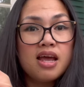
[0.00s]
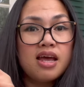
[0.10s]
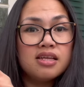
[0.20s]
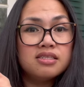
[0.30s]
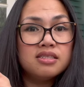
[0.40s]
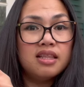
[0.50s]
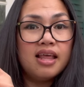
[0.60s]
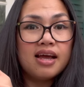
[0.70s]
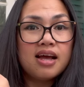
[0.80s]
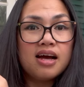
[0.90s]
and
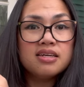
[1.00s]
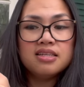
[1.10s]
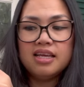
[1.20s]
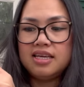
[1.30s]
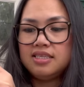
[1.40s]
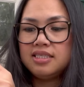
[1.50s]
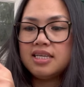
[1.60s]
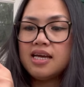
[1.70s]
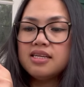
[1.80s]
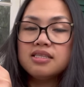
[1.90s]
leca, like I
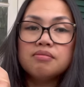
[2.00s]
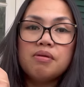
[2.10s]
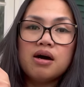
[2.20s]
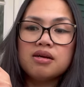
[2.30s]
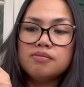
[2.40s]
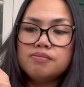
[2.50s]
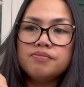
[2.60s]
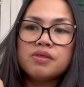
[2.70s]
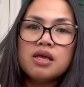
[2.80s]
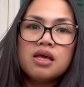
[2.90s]
said, at the bottom,
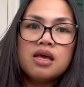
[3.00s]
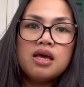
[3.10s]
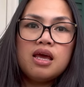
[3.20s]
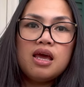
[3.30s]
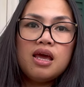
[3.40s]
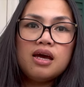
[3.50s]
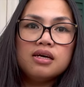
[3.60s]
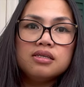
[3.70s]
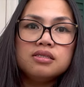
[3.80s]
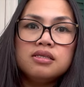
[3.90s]

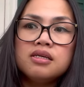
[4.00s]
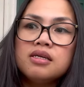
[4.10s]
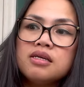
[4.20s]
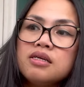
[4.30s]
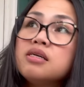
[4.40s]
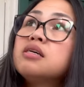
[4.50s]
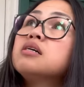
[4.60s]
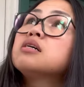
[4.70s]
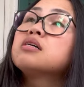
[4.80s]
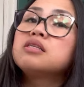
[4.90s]
and
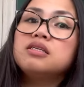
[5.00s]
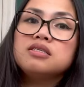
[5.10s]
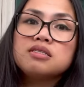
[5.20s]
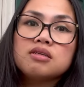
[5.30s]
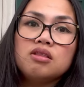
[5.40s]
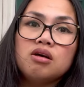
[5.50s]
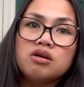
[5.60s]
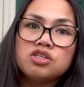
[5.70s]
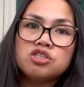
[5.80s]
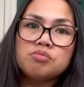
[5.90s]
this
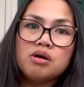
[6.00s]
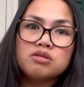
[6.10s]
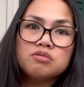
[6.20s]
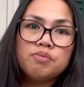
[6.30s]
large moss